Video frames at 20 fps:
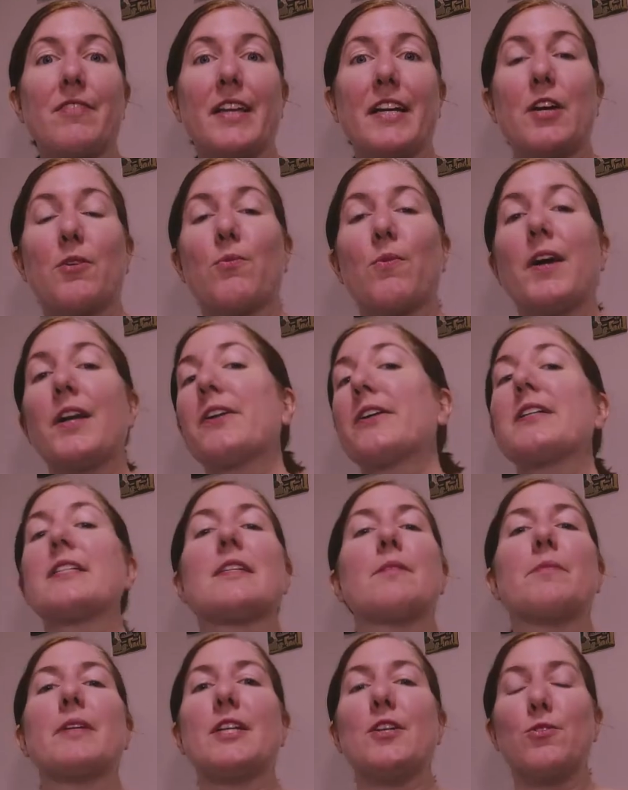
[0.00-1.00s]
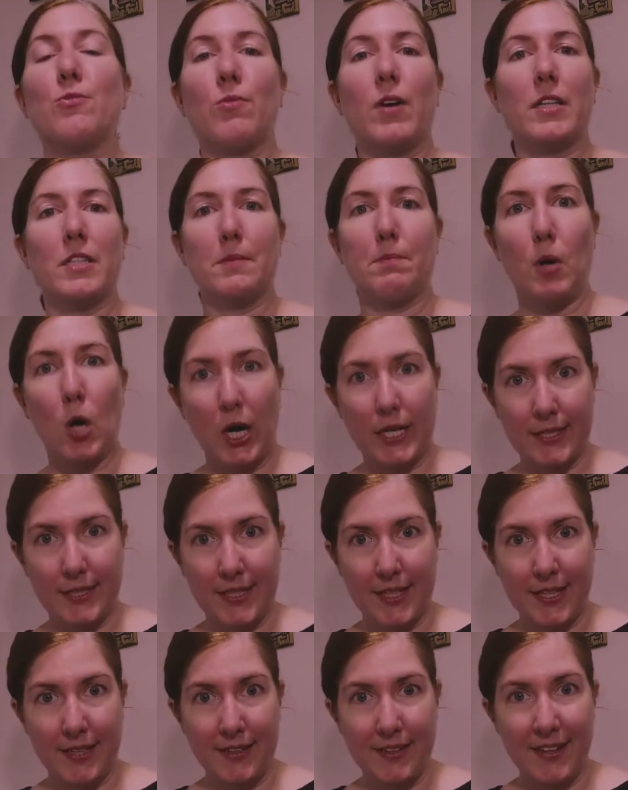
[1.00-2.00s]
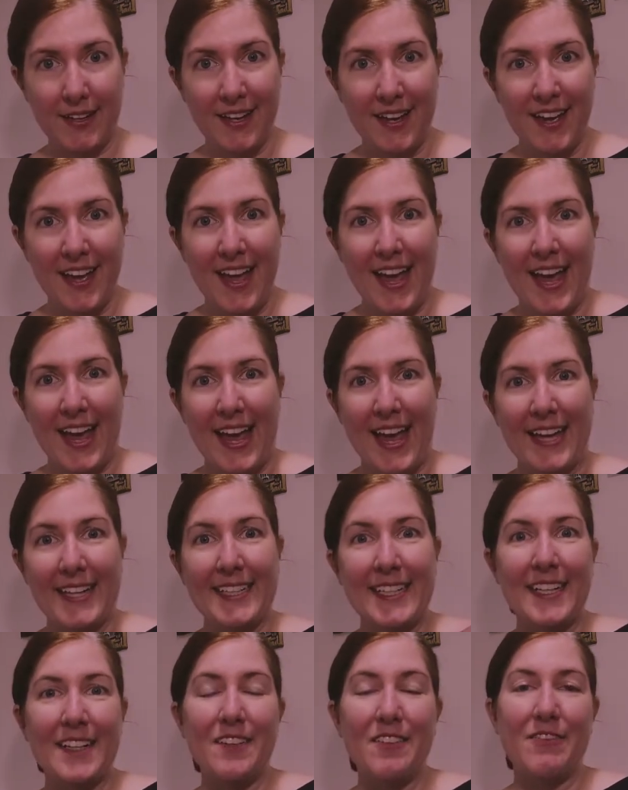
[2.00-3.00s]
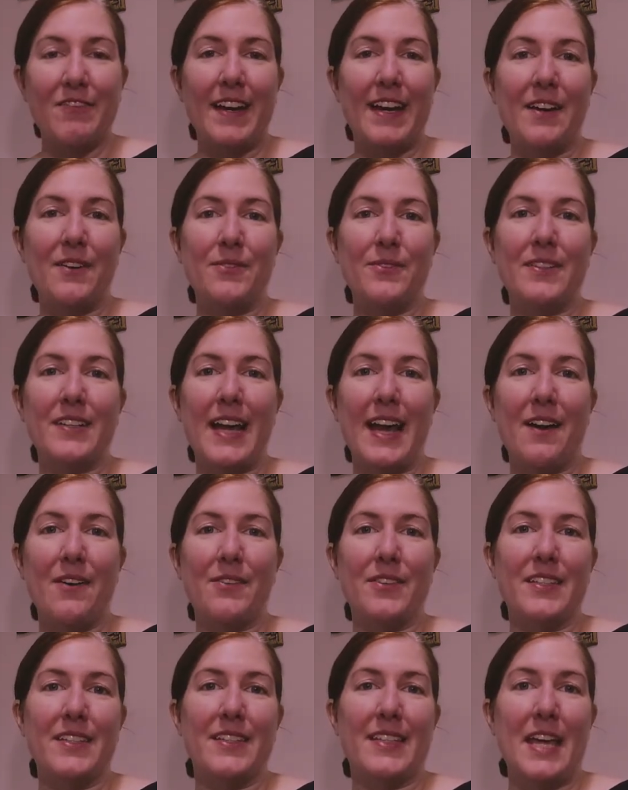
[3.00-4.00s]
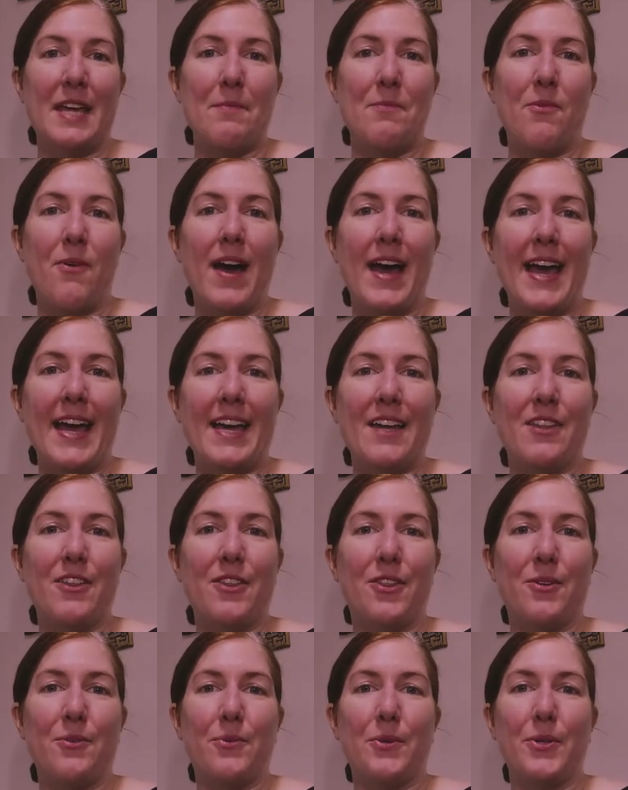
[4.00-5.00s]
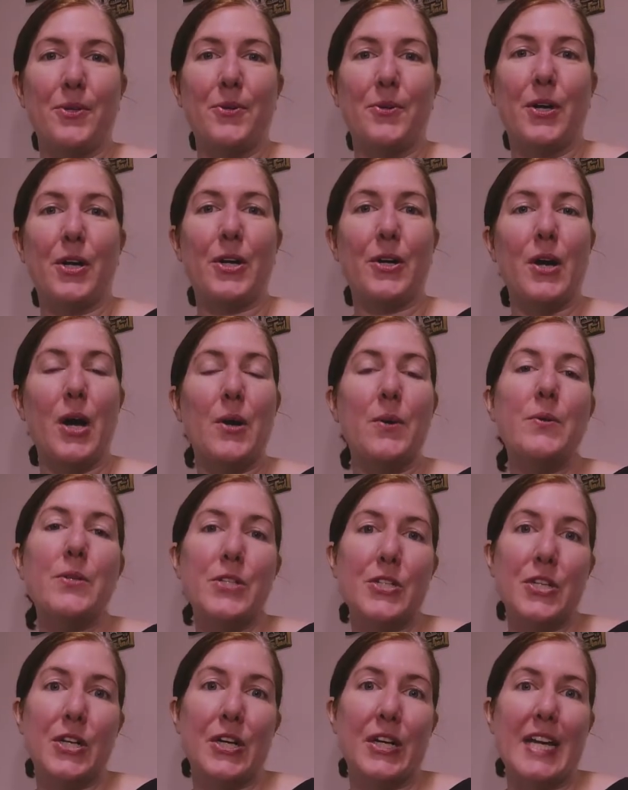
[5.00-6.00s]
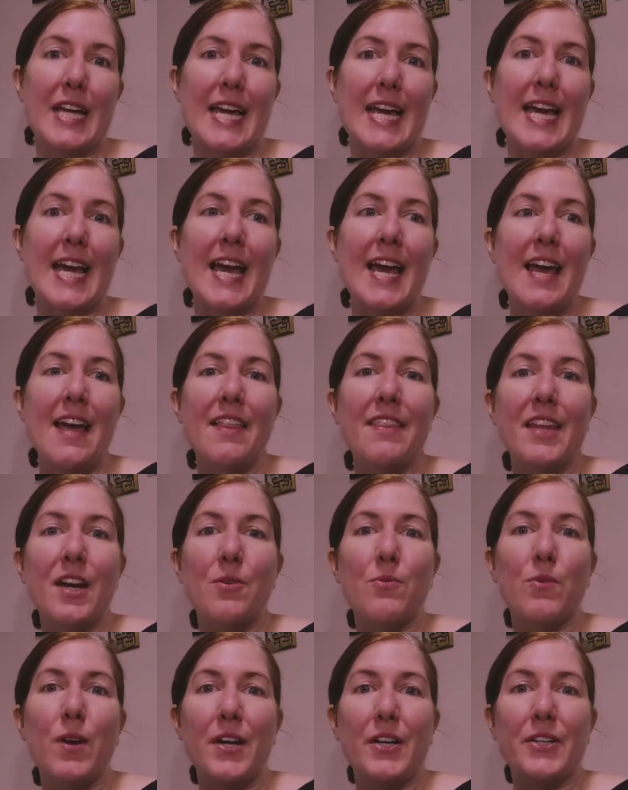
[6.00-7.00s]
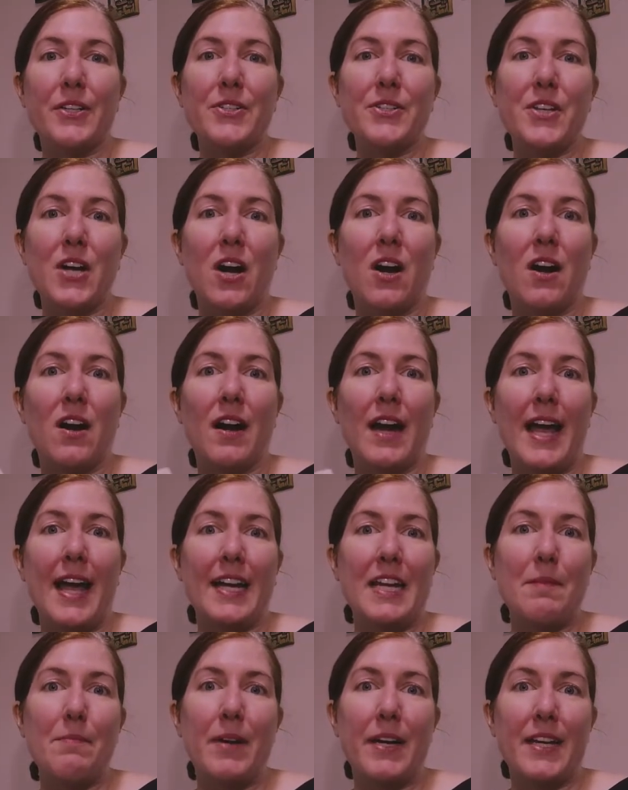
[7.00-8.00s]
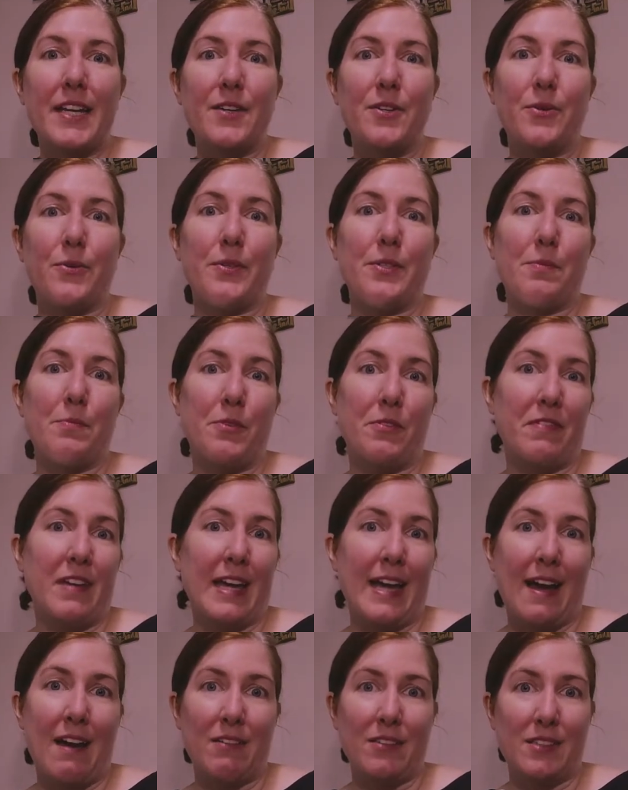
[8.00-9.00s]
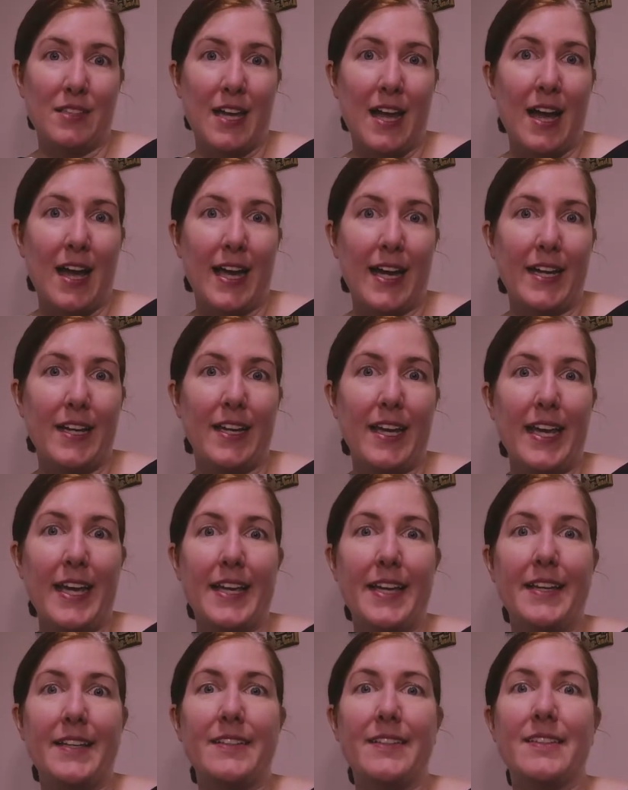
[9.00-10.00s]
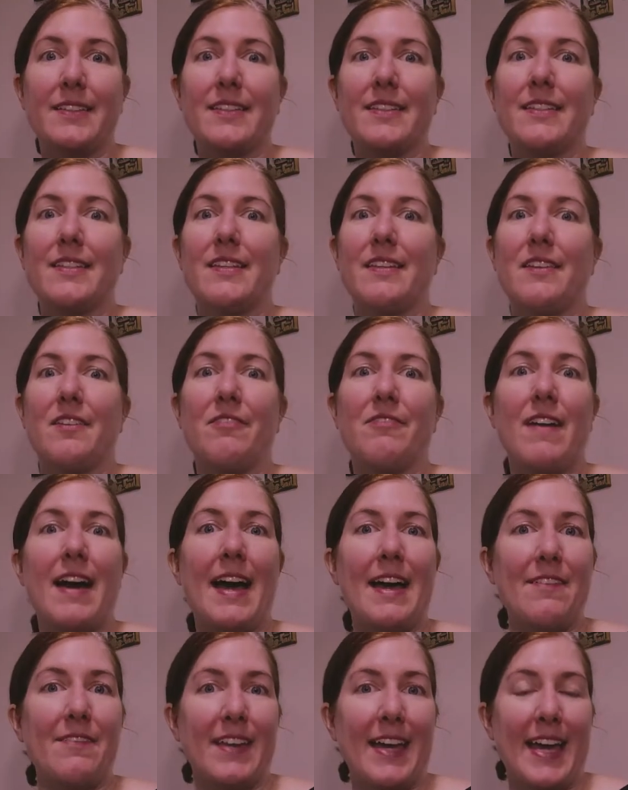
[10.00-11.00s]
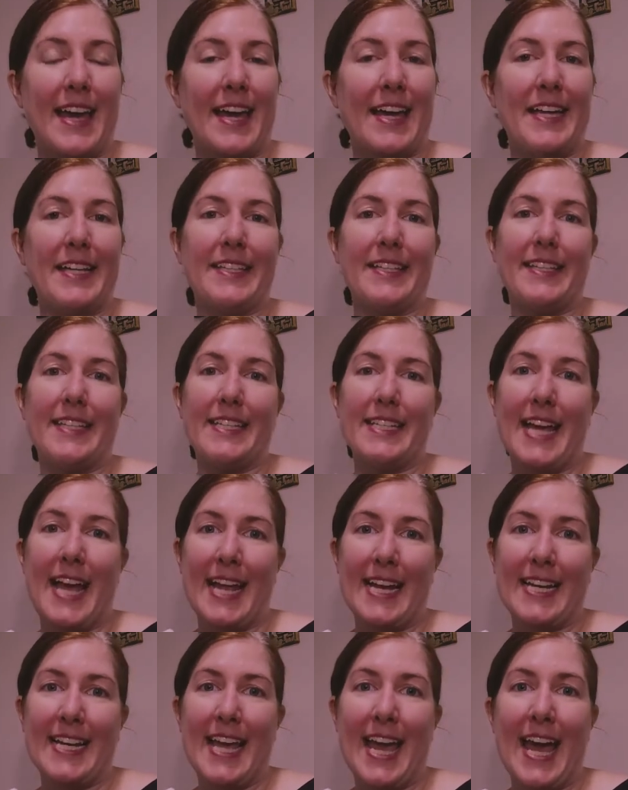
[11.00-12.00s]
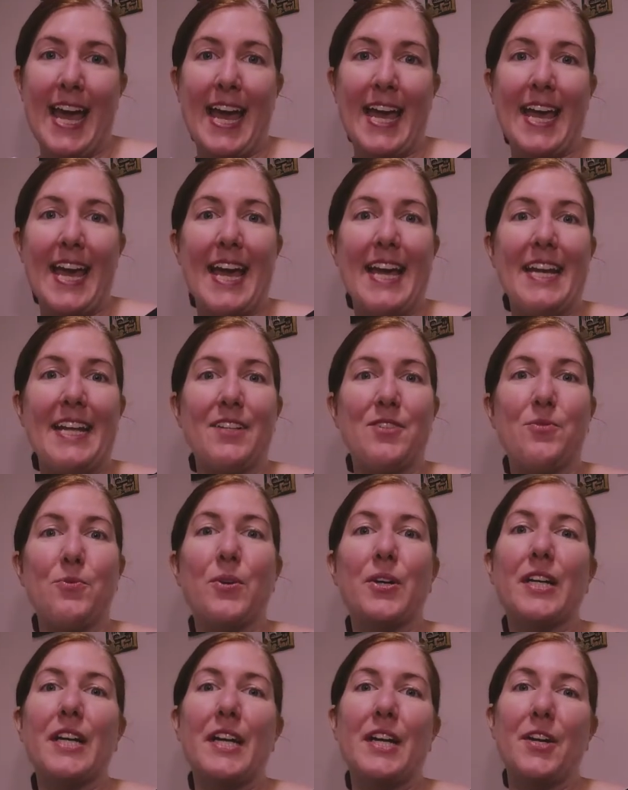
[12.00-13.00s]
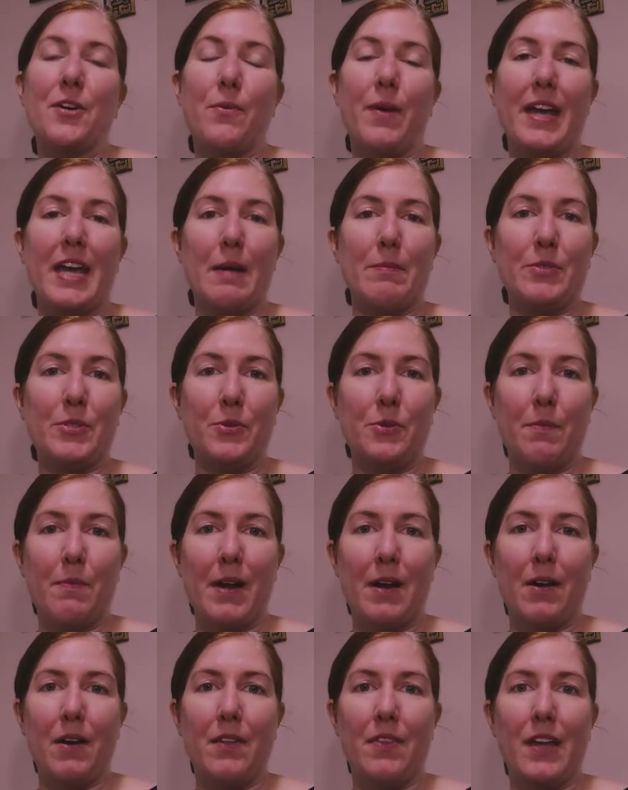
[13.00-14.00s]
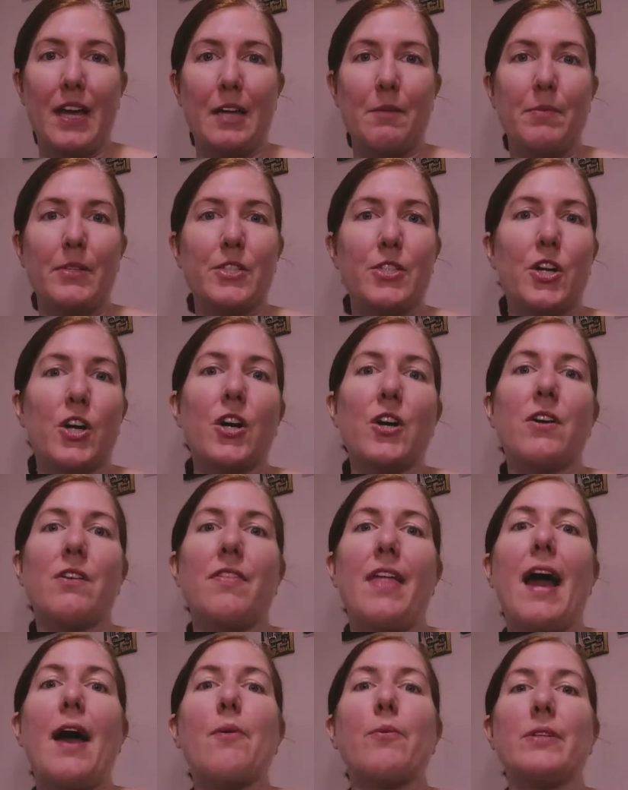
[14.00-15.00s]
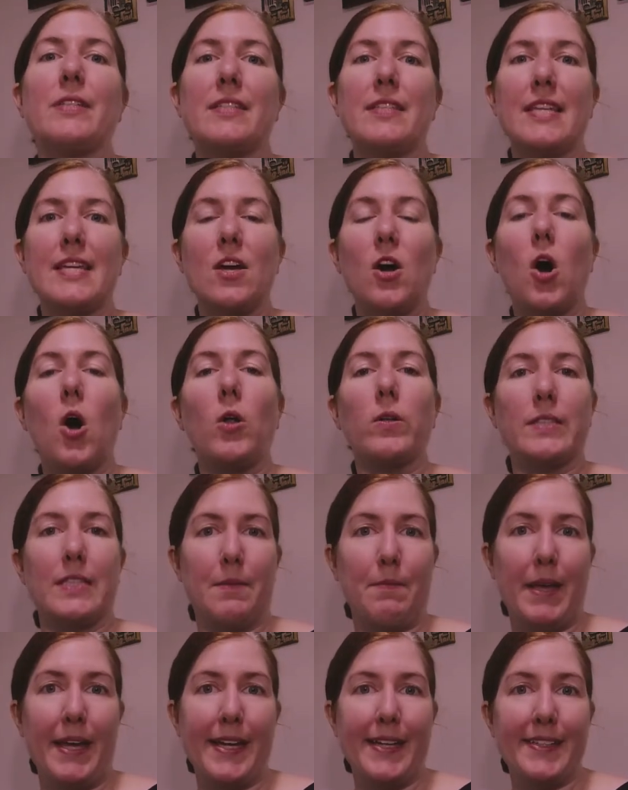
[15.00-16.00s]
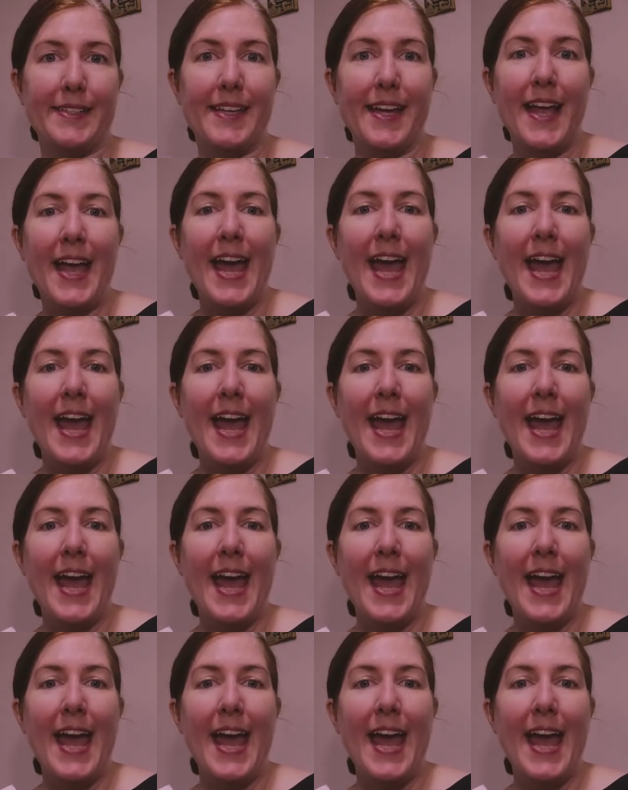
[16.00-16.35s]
Like a runner is somebody who runs Boston. And Nita found out the same way through her own journey that runners are anybody who is moving outside. It's the 5K, it's the 10K, and it's working your way up to a marathon. But to her, that was the ultimate.